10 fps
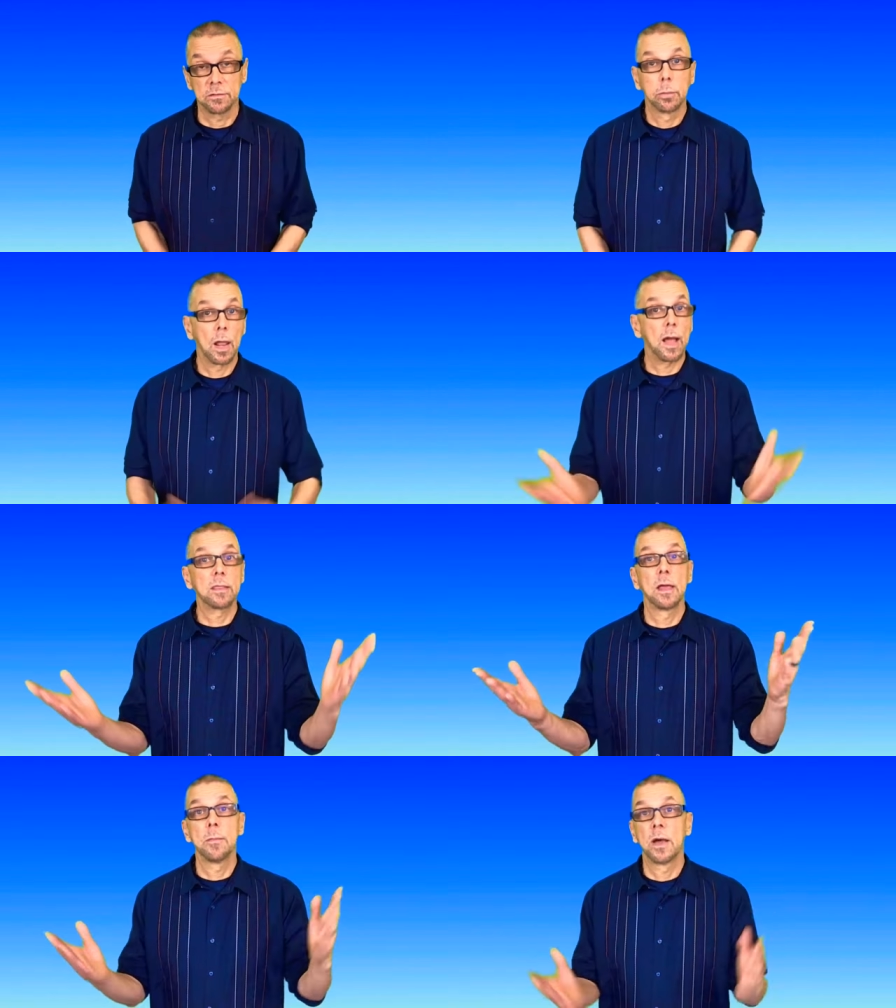Block
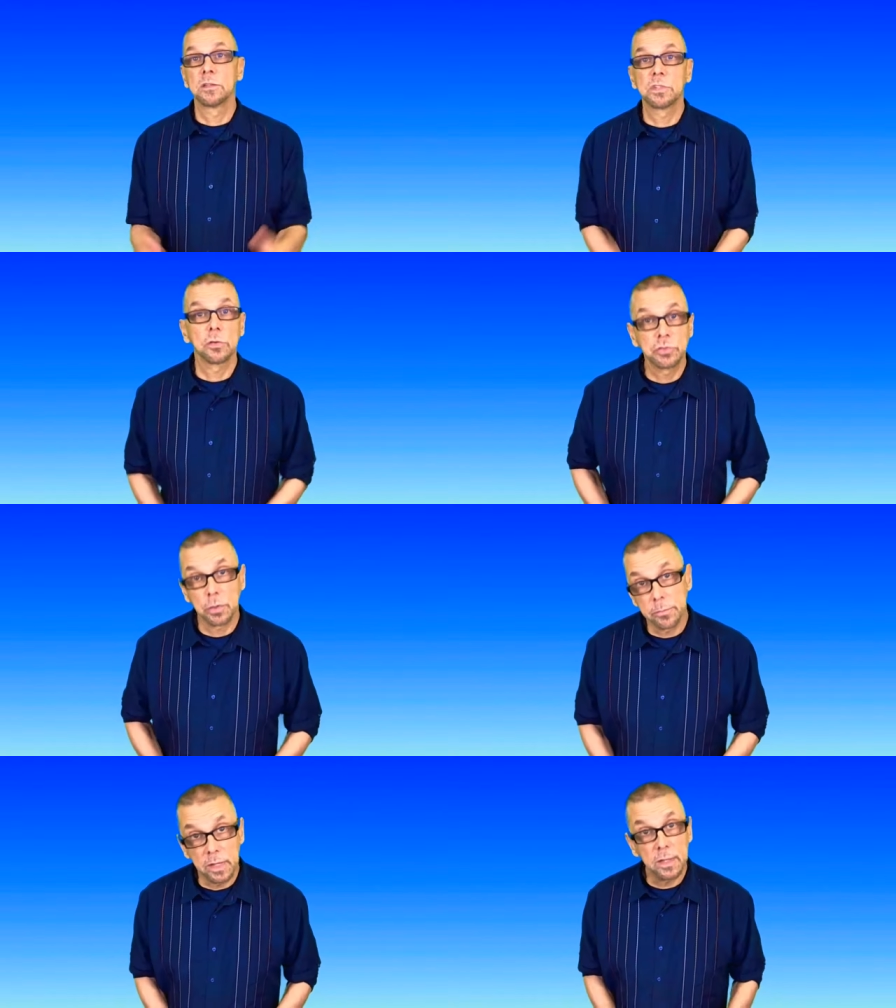them on social
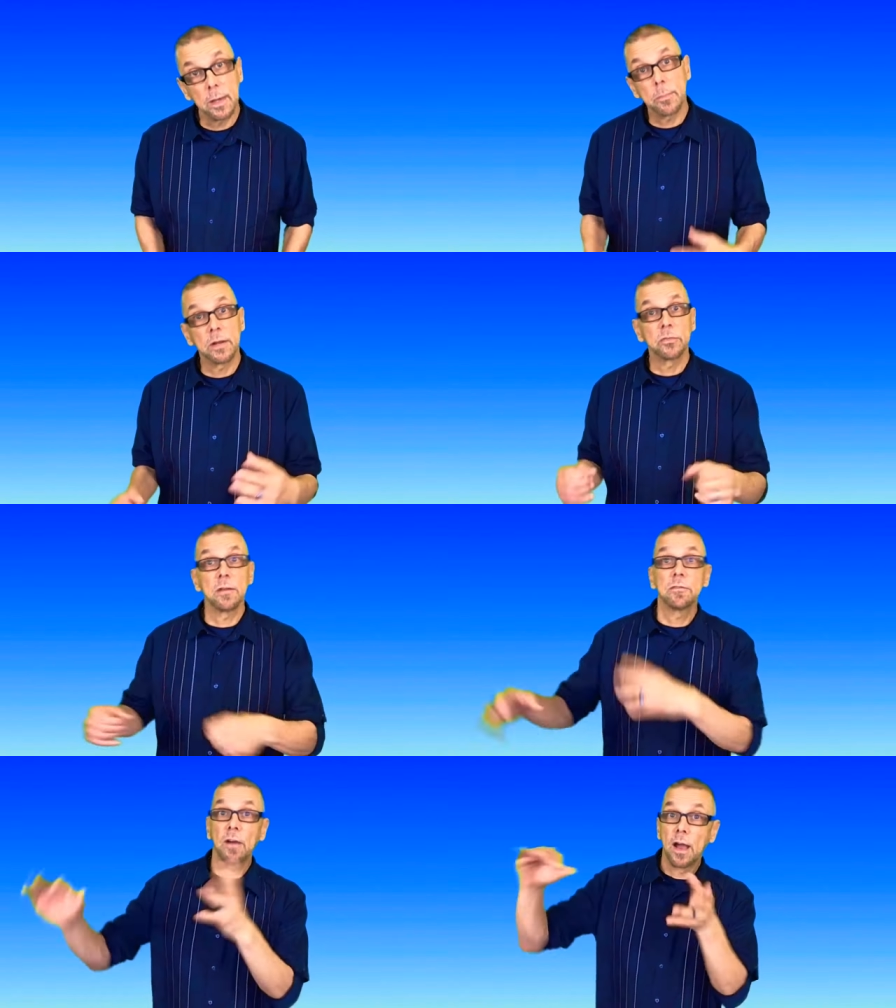media, but if they
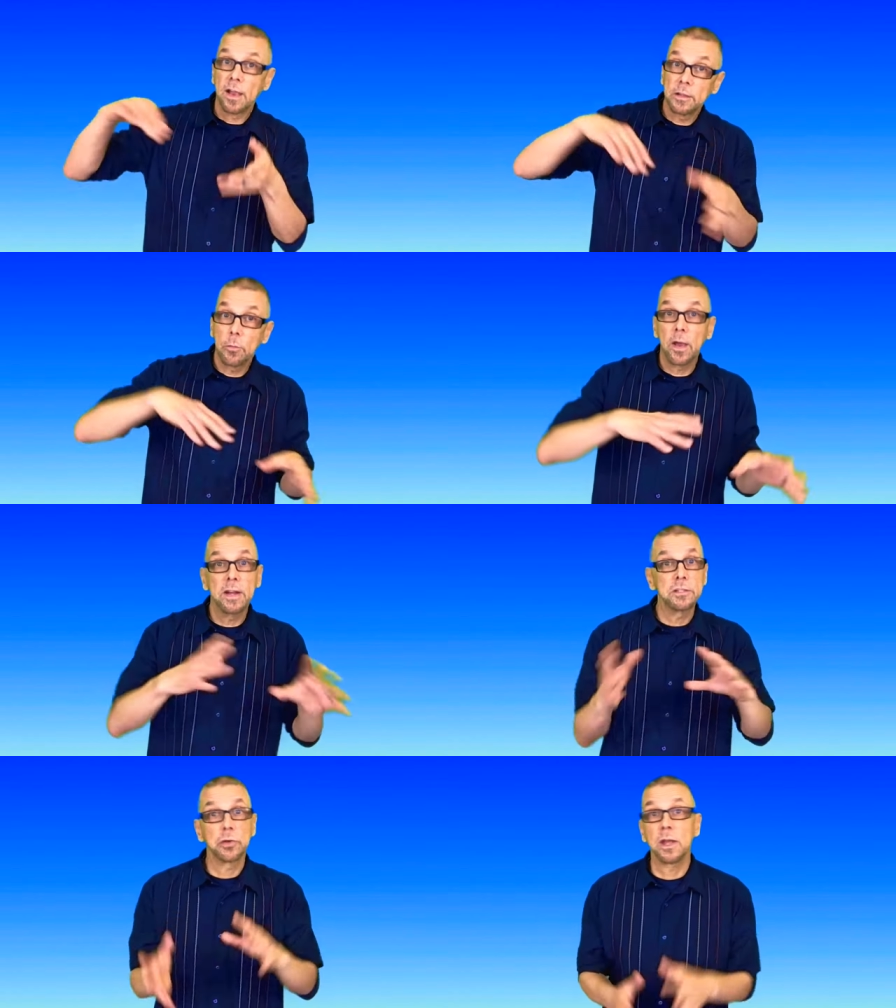find a way
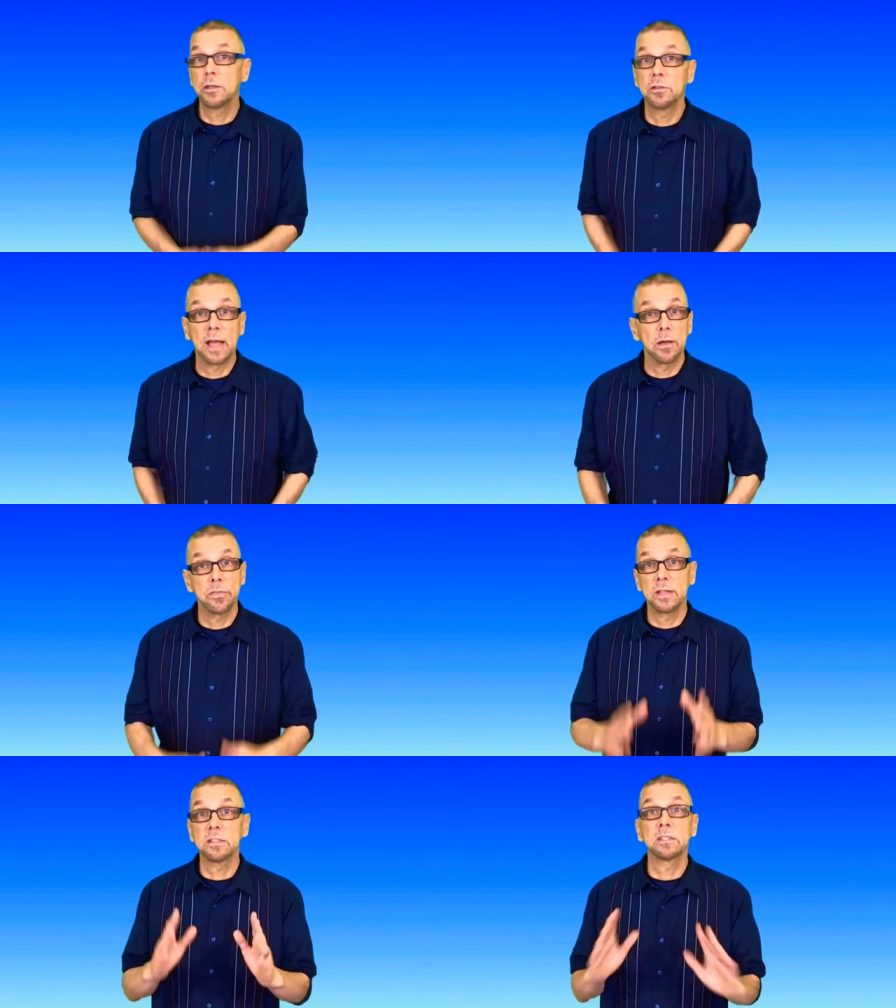to track you down,
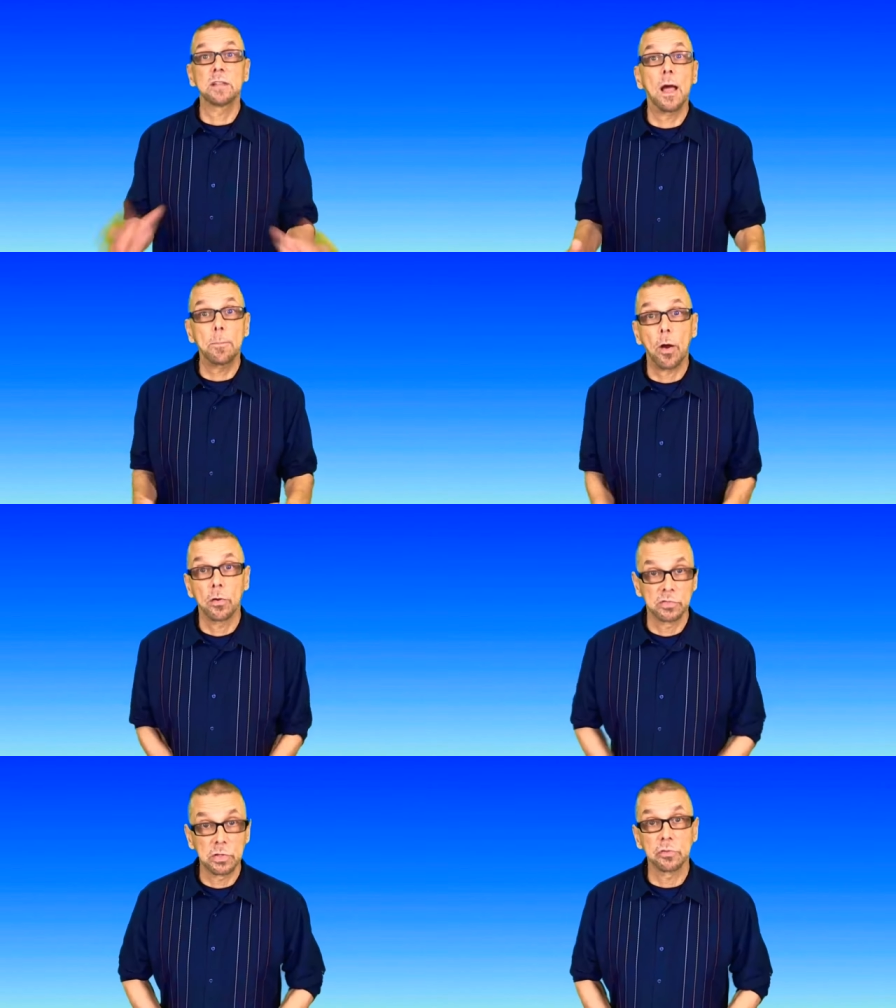then stop
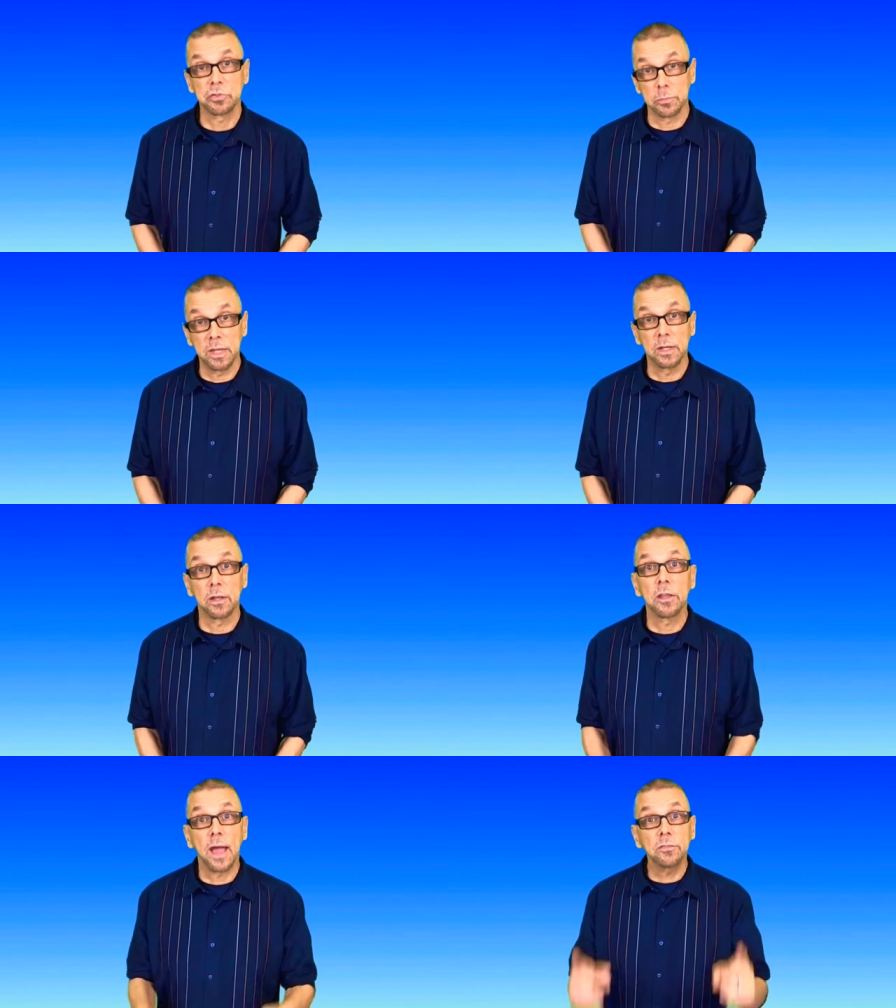all social media.
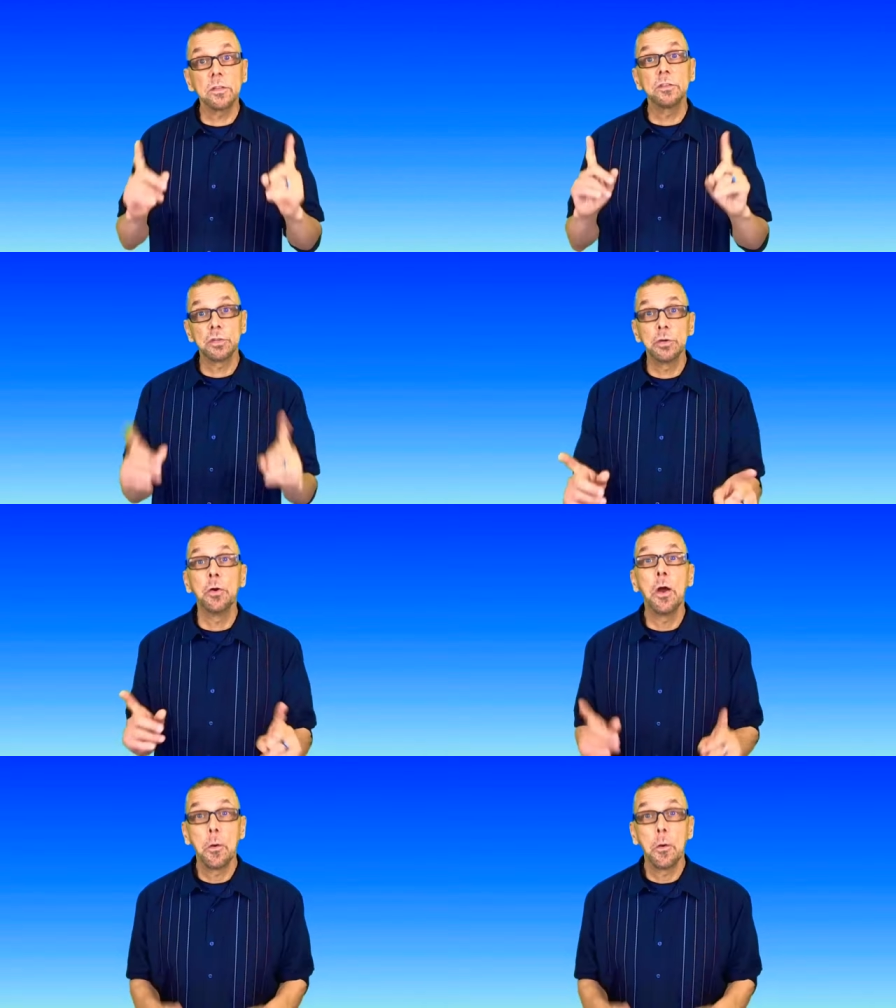You have to do